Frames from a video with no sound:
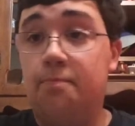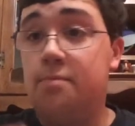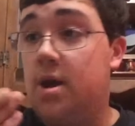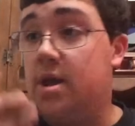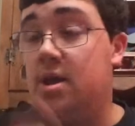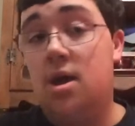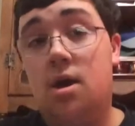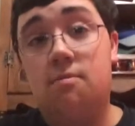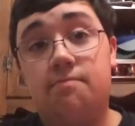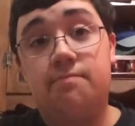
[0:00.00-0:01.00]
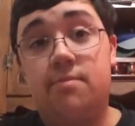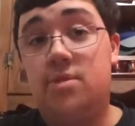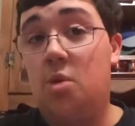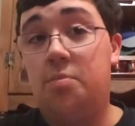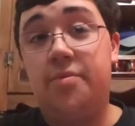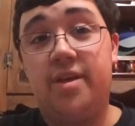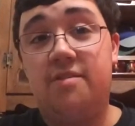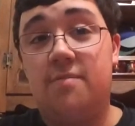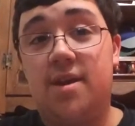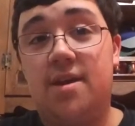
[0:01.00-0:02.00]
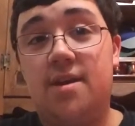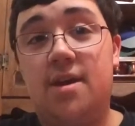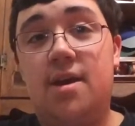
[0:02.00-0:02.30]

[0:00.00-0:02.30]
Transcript: but you know, don't believe me.